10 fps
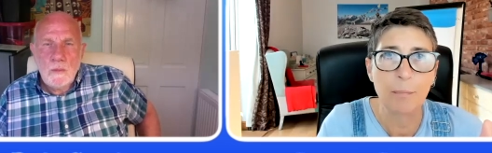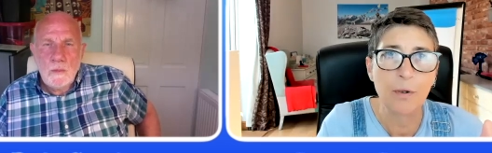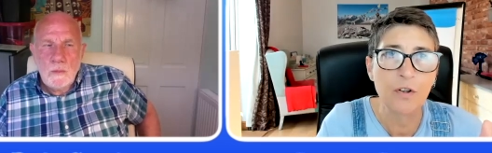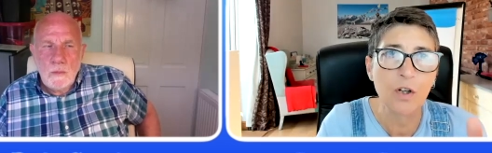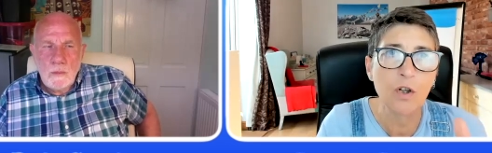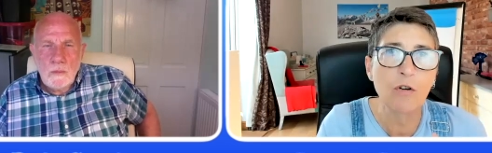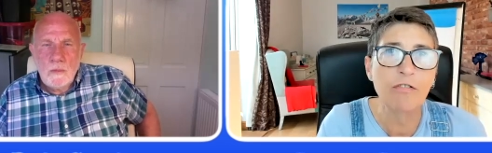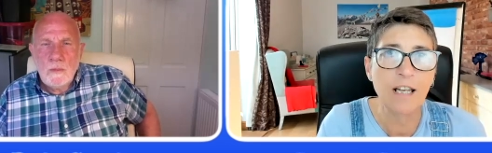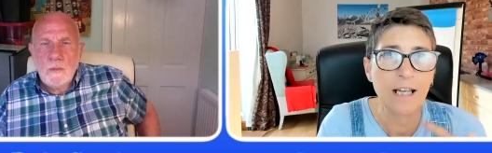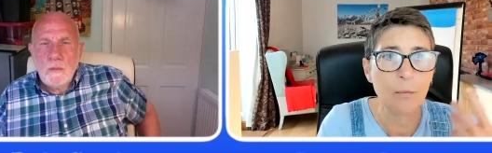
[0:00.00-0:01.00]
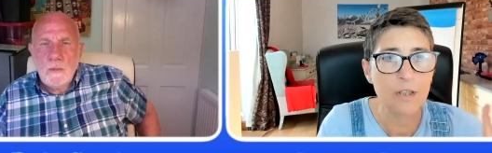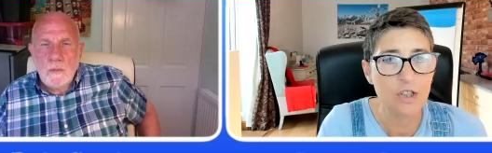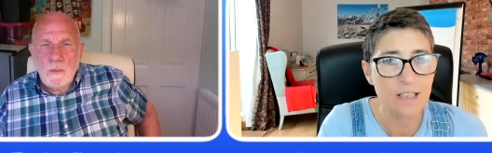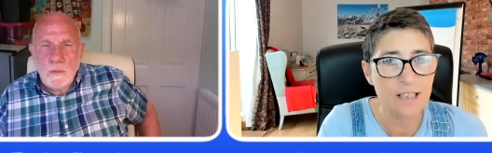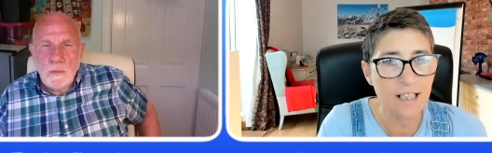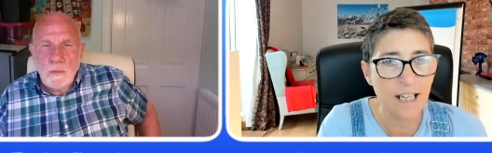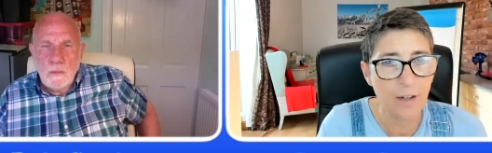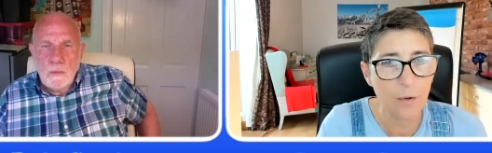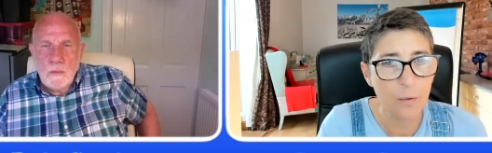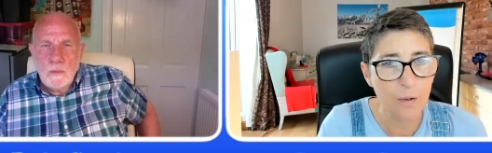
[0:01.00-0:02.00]
Speaker 1: but the love languages and
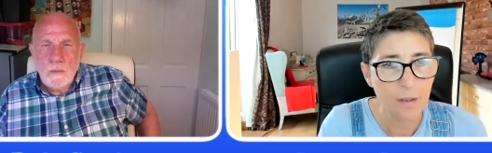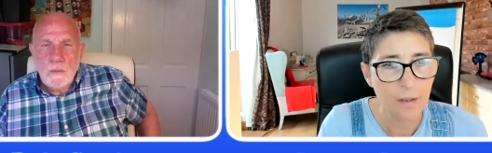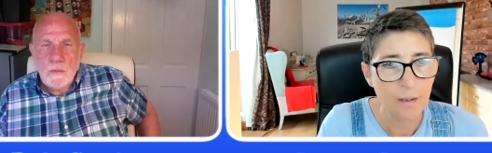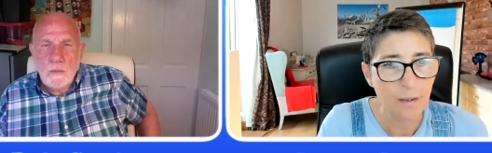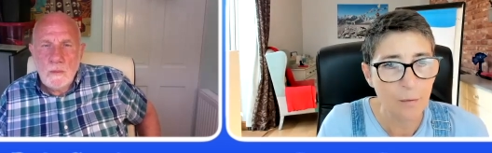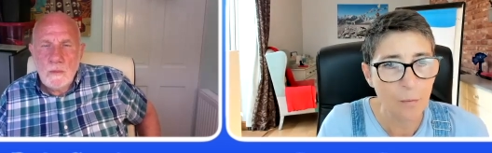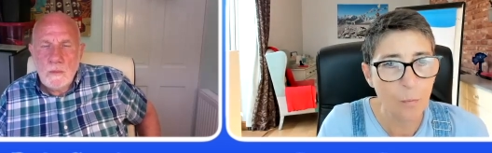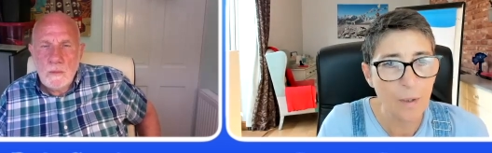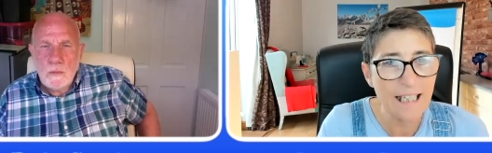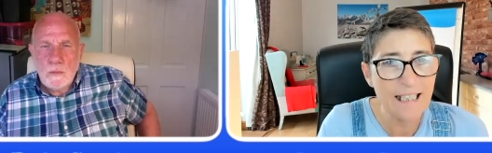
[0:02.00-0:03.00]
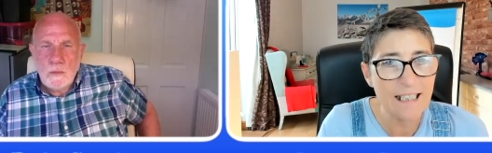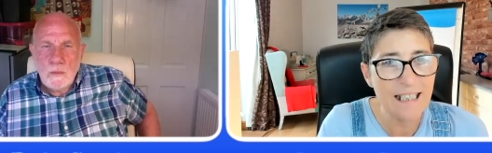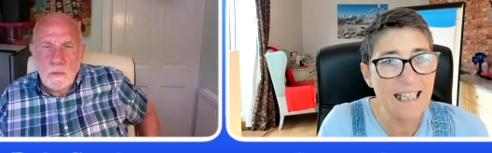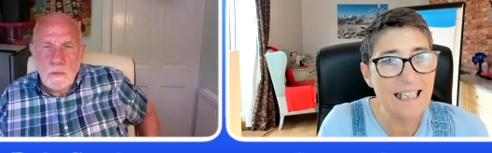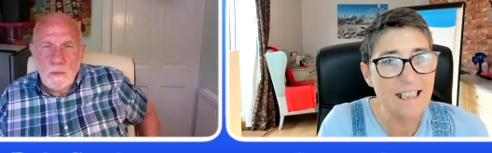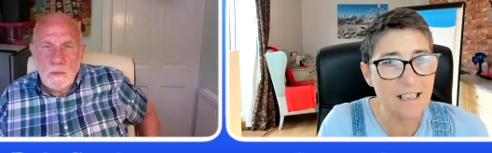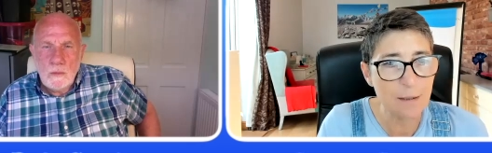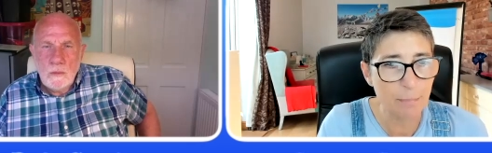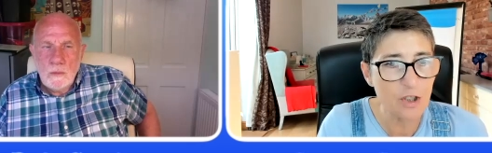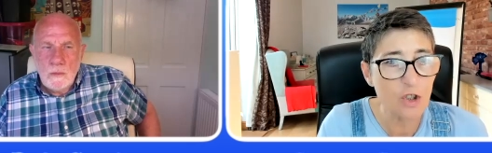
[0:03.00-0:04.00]
how we need to
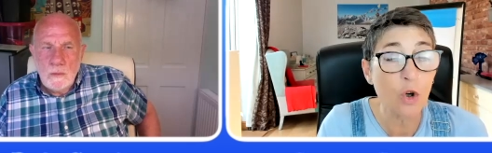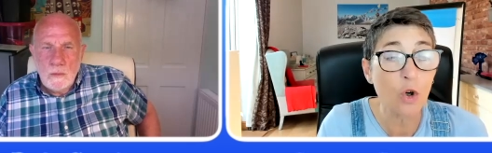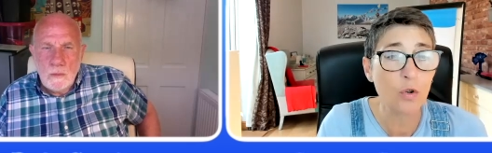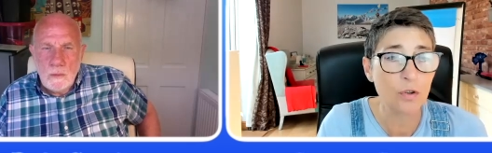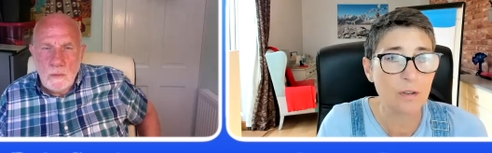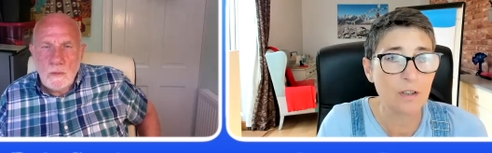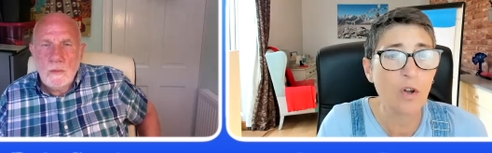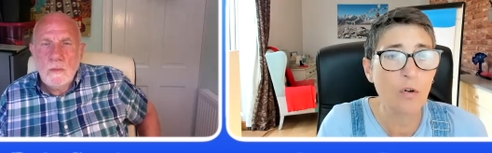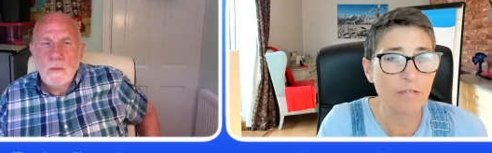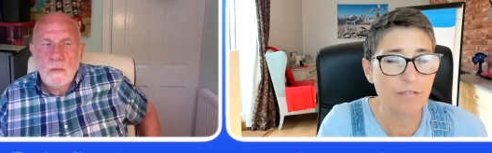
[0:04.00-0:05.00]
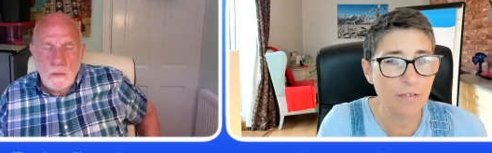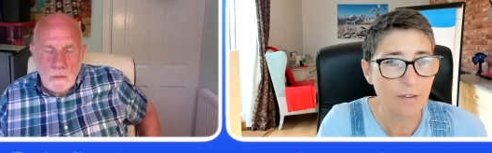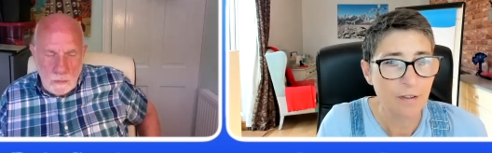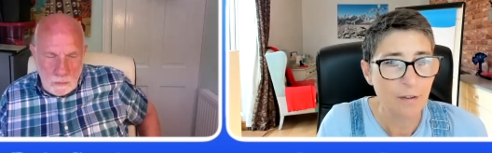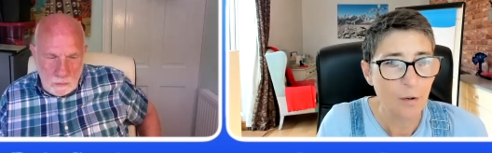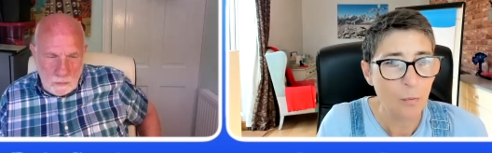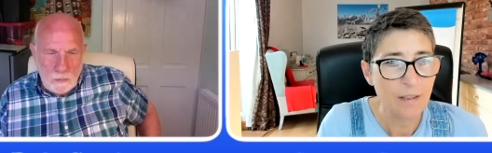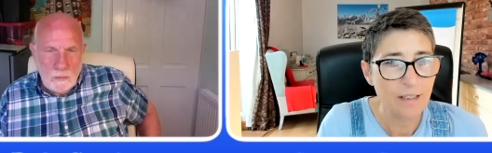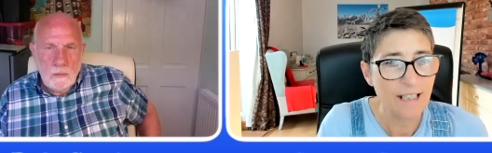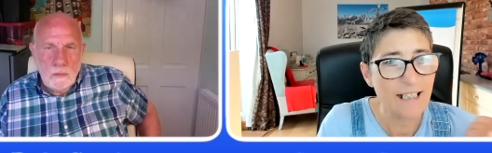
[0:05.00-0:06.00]
be shown love,
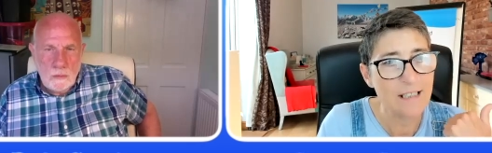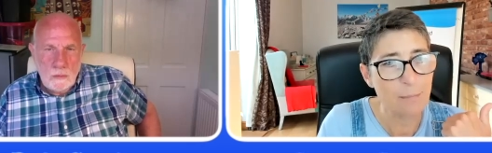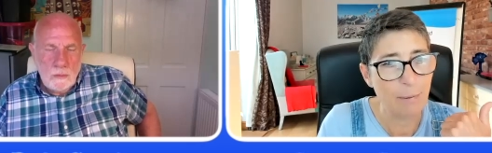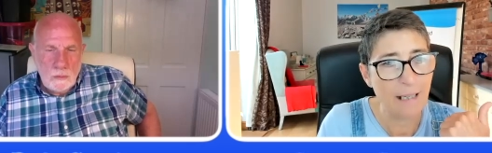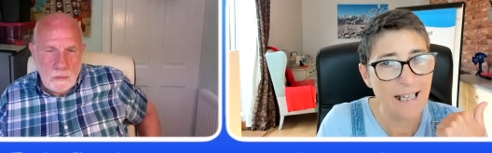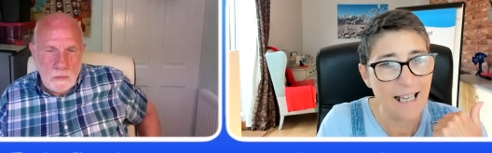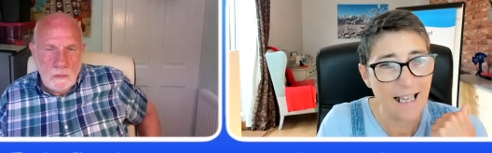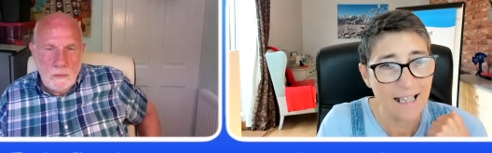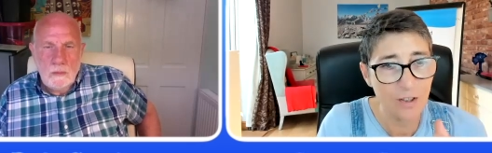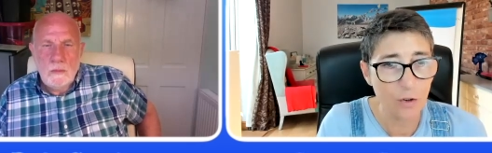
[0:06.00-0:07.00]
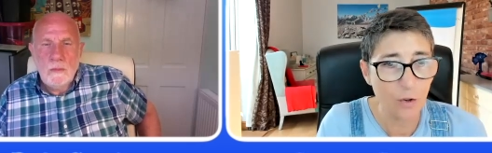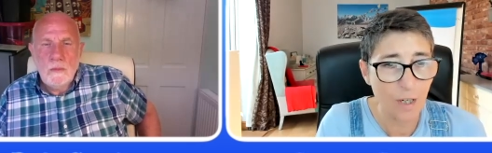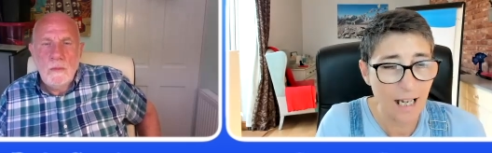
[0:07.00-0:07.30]
whether that's by, you know,